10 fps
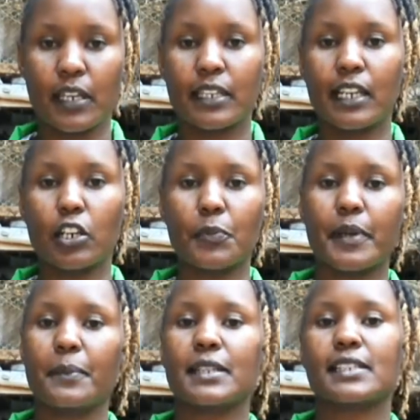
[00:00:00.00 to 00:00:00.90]
Earlobe
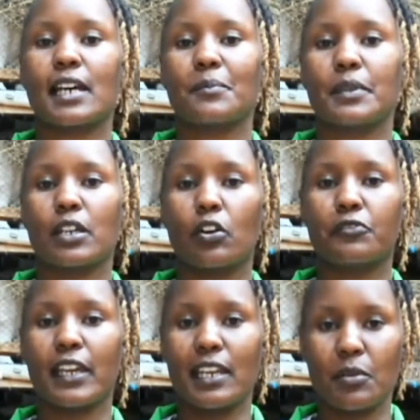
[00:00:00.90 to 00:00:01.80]
rabbits can be of
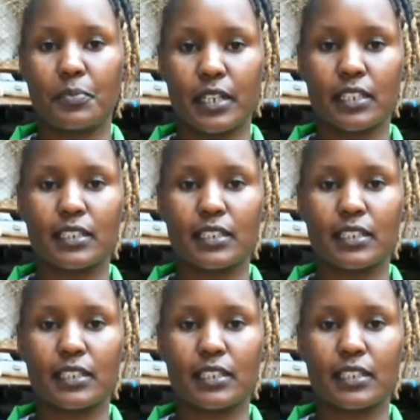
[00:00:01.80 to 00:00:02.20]
any breed.